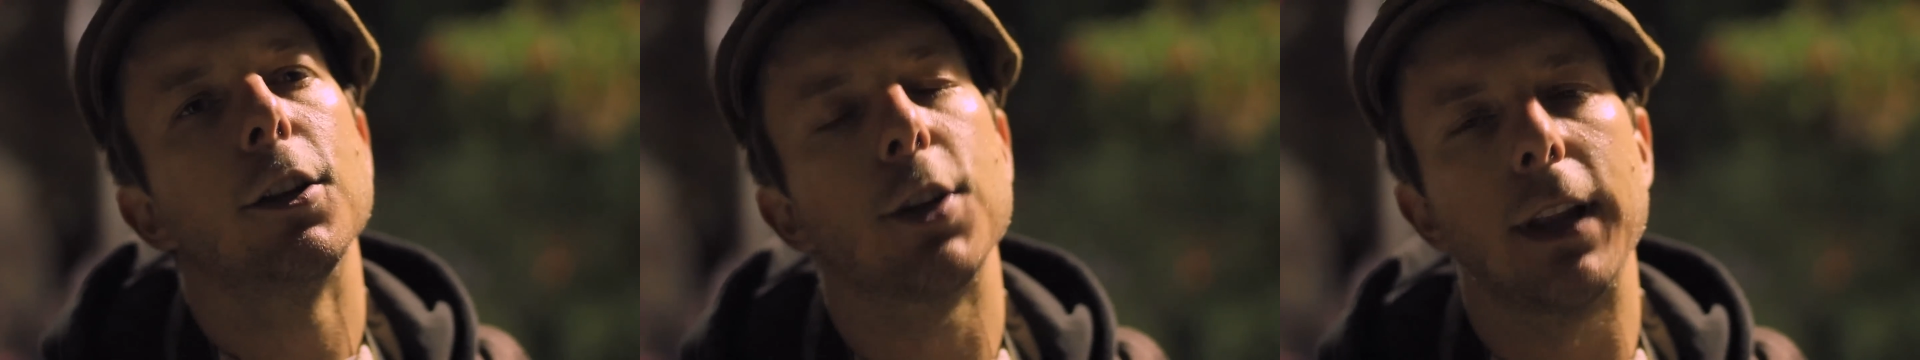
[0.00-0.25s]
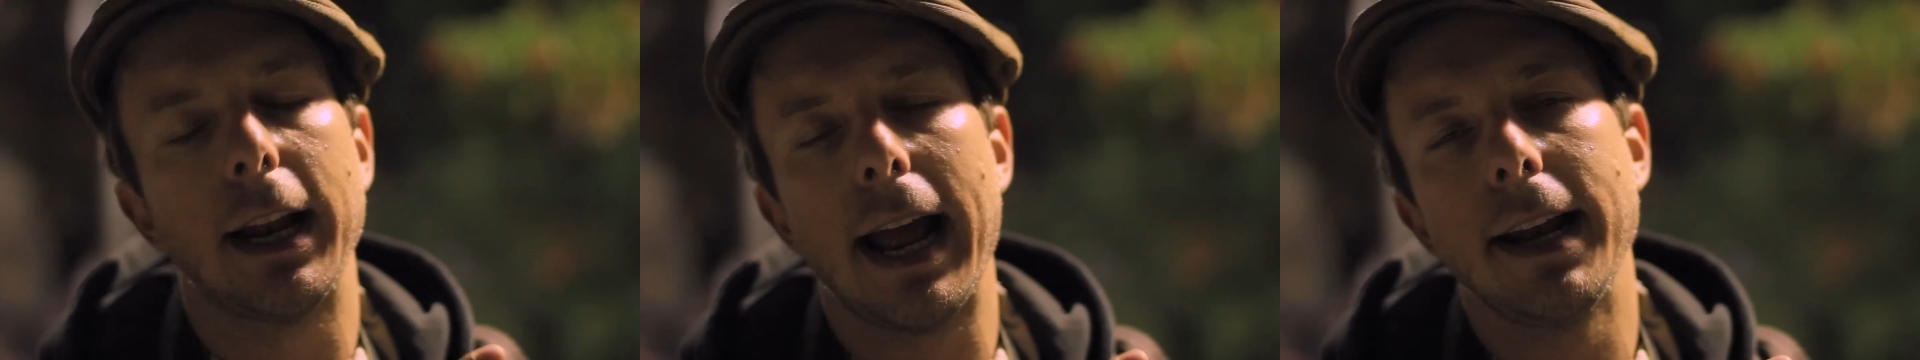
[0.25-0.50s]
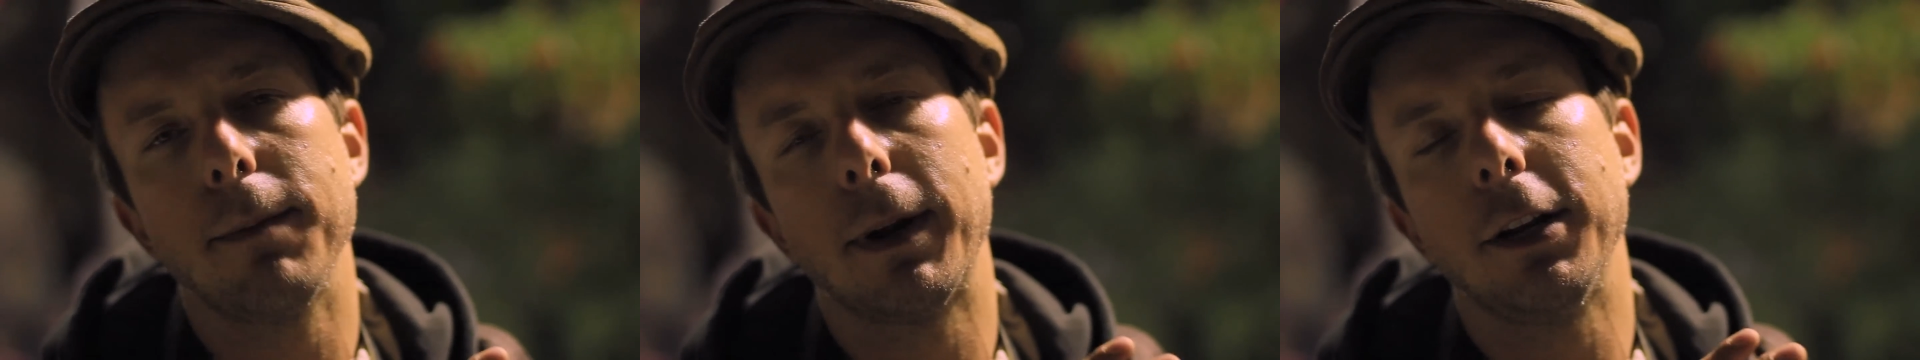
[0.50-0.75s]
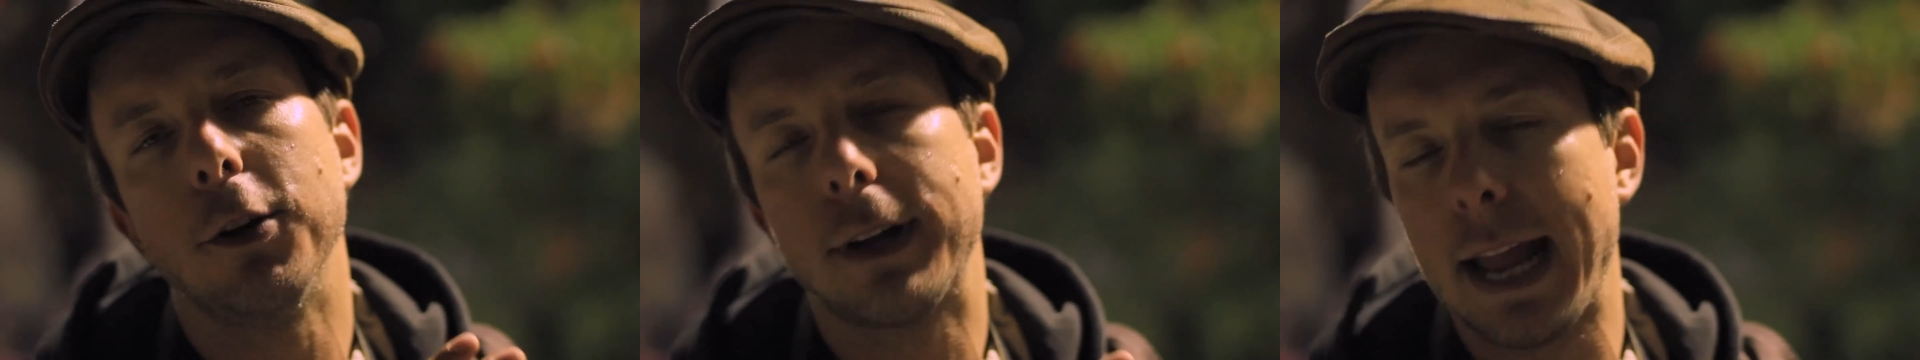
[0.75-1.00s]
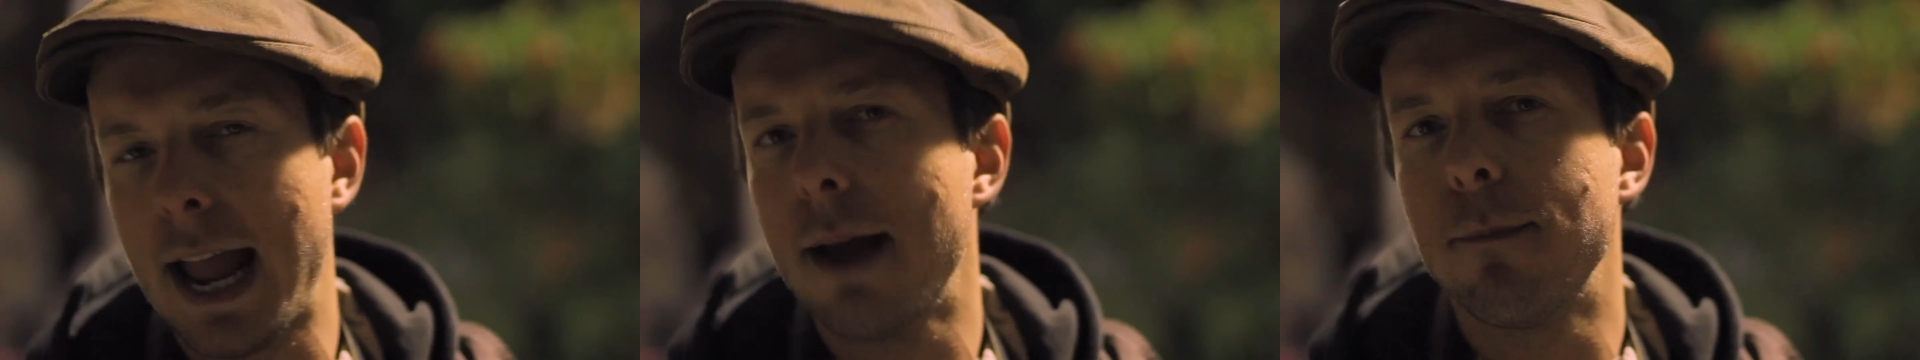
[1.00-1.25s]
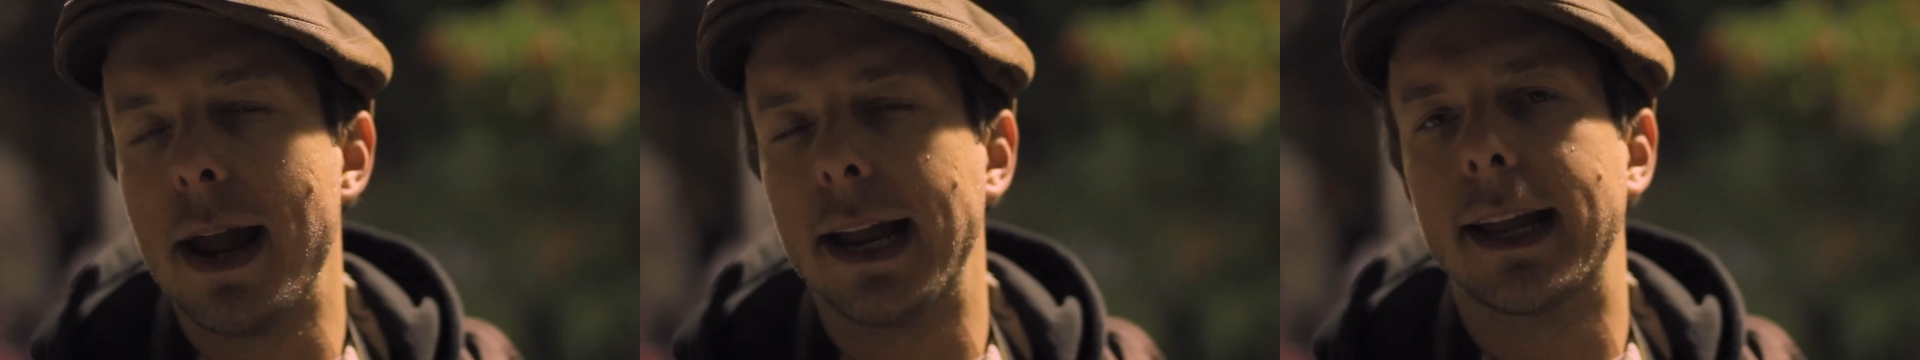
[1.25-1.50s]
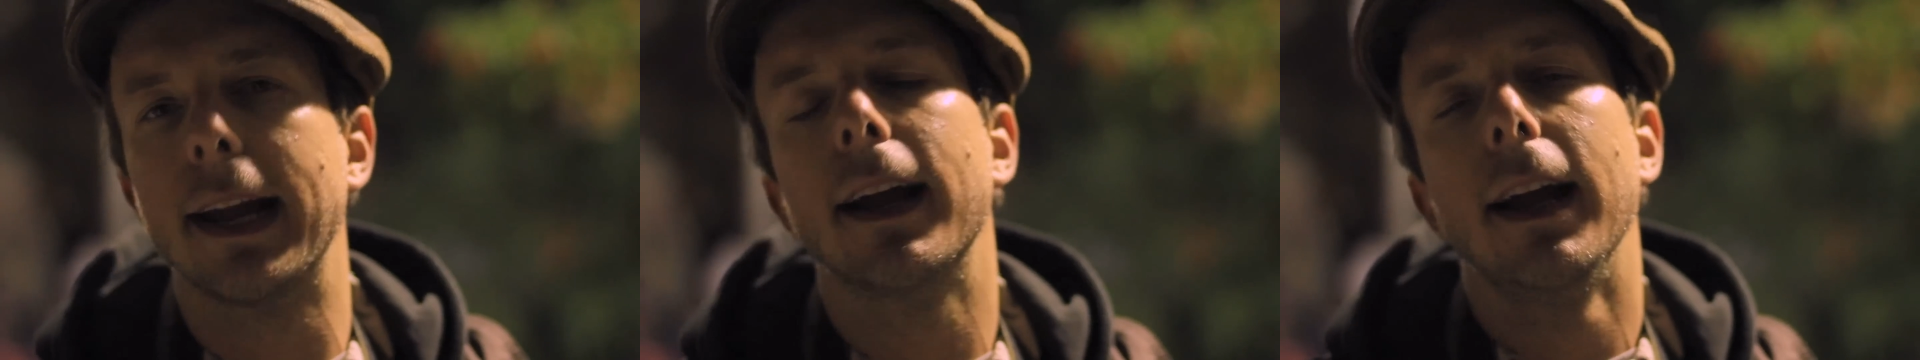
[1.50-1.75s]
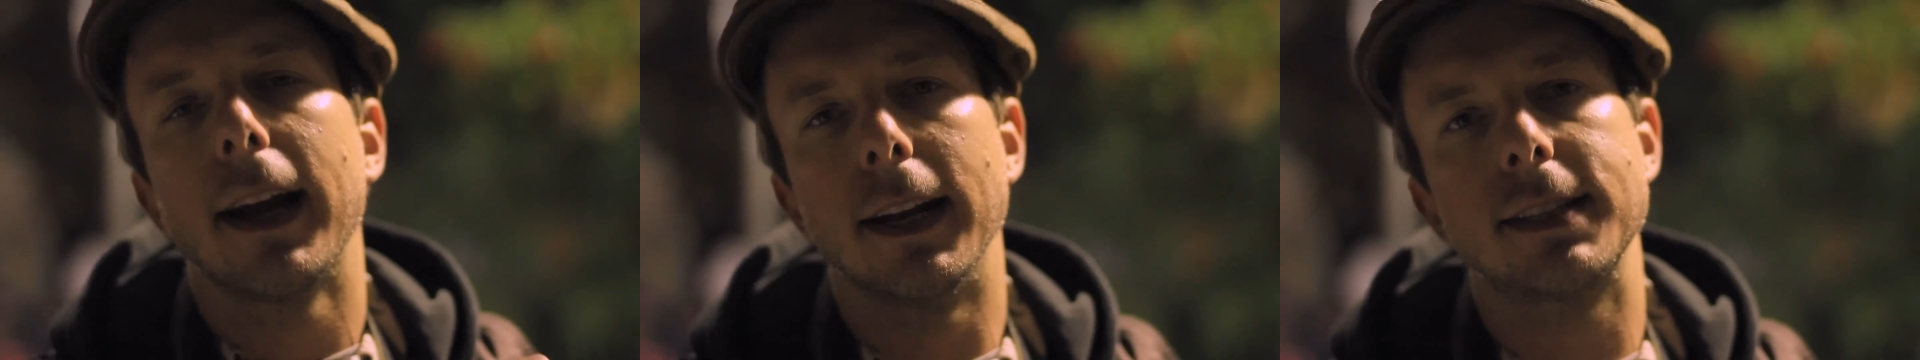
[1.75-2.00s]
so that anybody who can't make
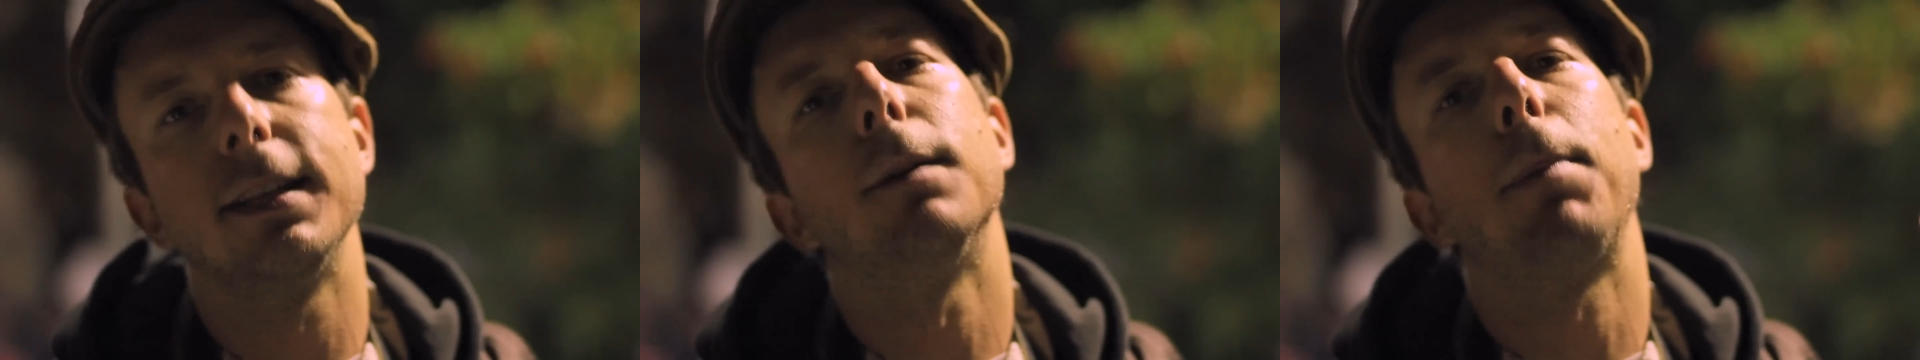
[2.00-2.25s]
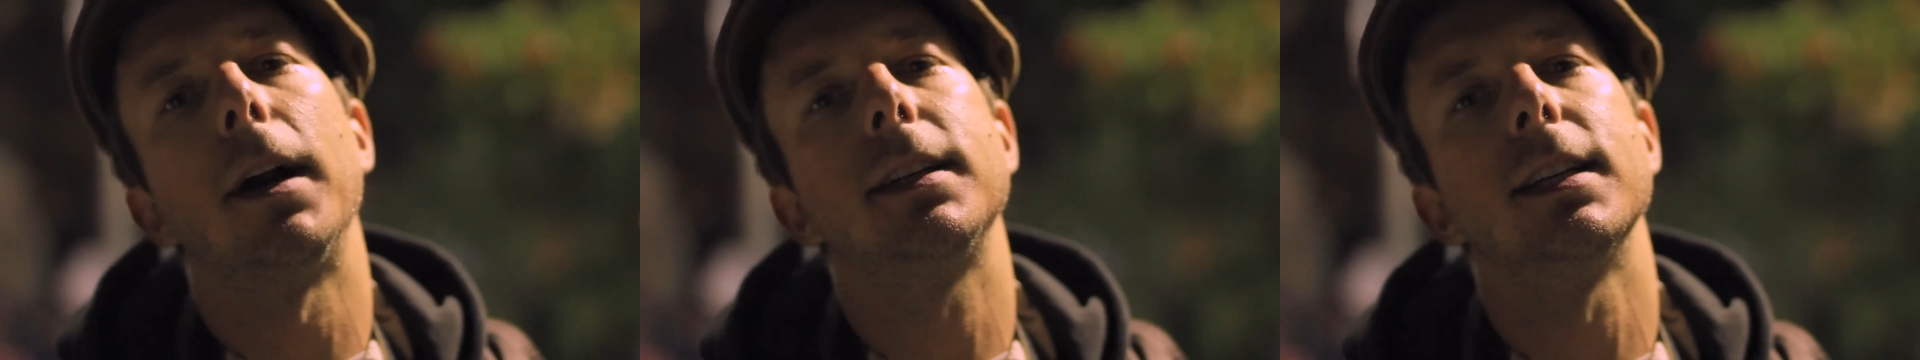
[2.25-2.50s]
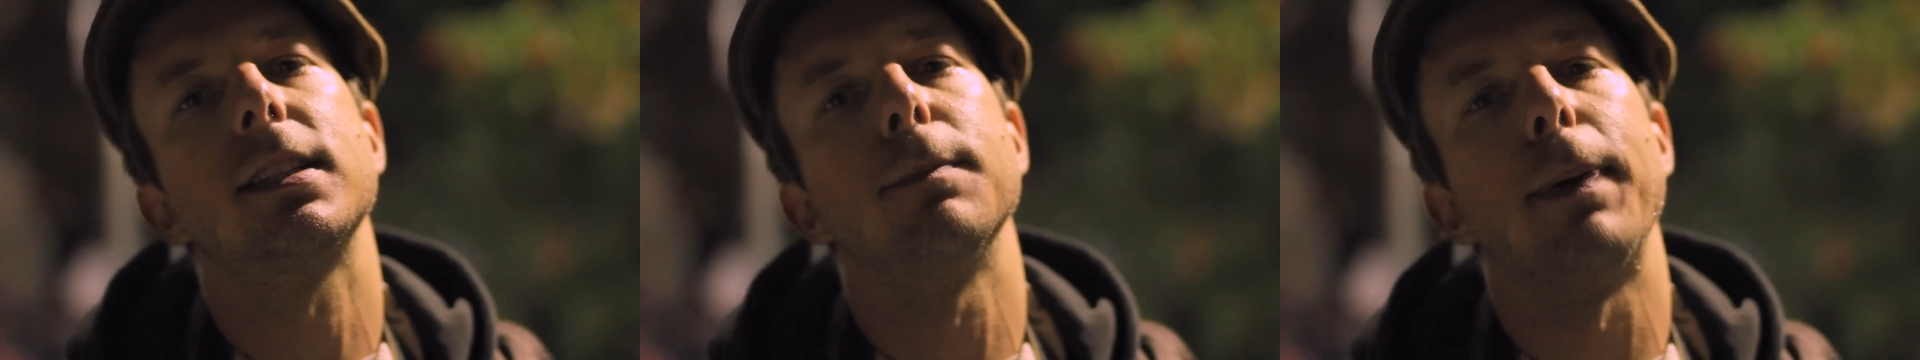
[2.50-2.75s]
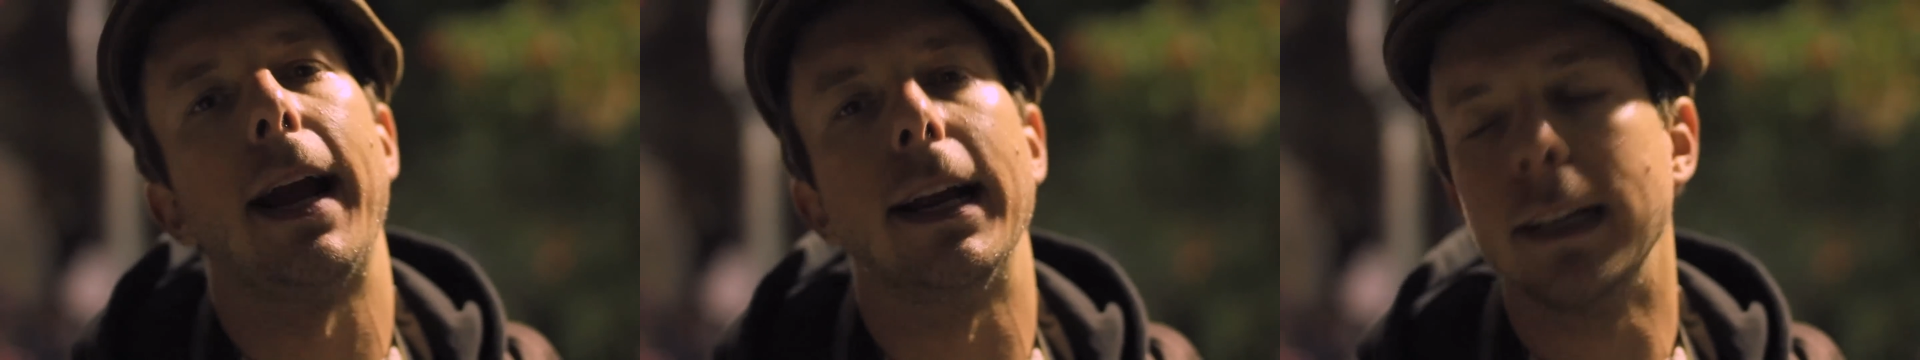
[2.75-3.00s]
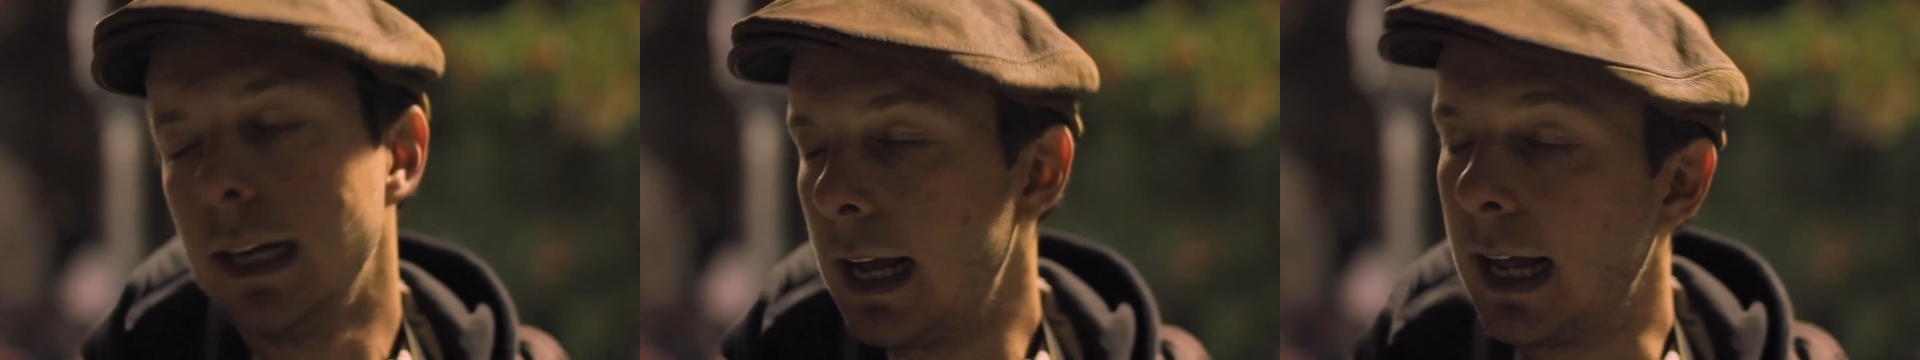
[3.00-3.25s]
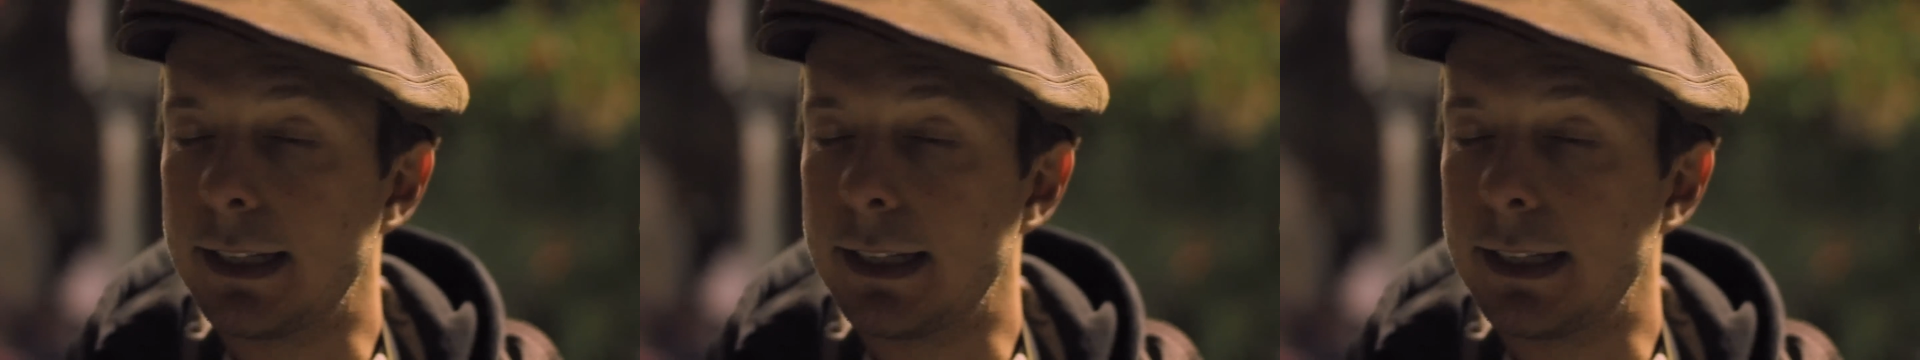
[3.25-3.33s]
it can still participate.